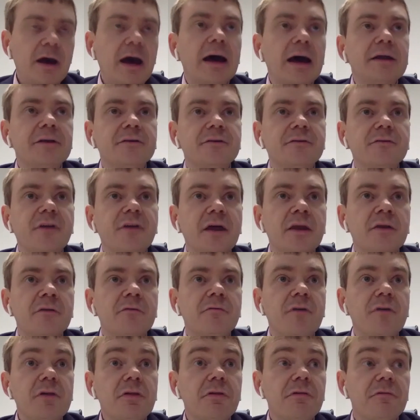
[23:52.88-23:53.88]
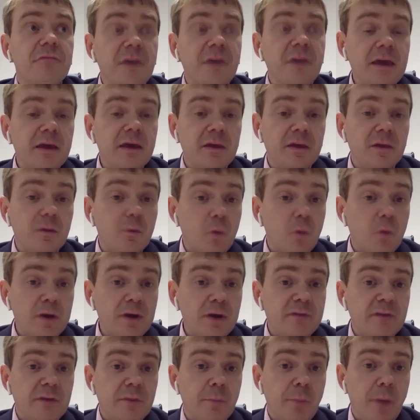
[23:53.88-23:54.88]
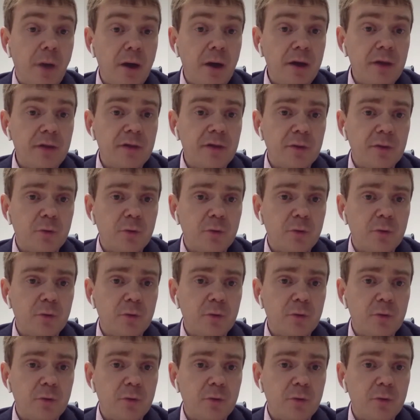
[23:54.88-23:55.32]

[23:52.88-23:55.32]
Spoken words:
and then this thing is the one that buys,